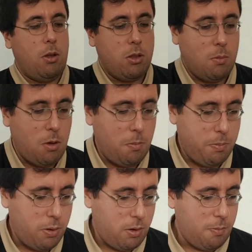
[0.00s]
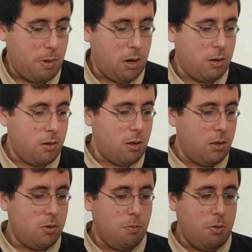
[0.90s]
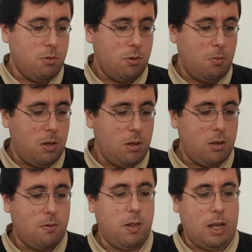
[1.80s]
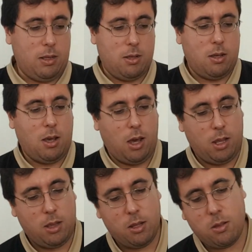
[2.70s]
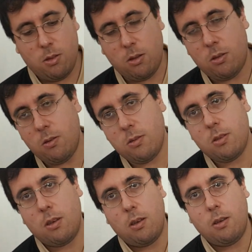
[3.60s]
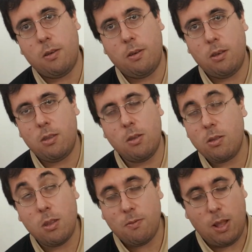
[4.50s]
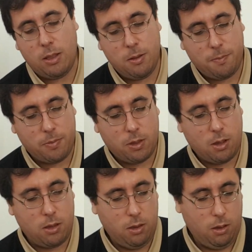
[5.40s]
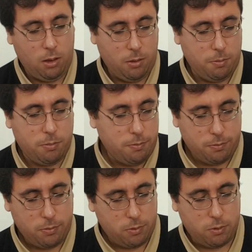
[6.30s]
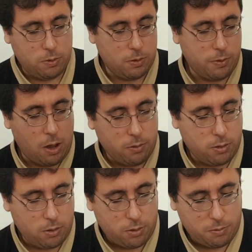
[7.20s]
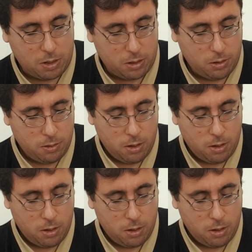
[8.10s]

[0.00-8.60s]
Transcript: bottom-up pattern and is supposed to be knitted flat. I did not knit flat. I used round knitting.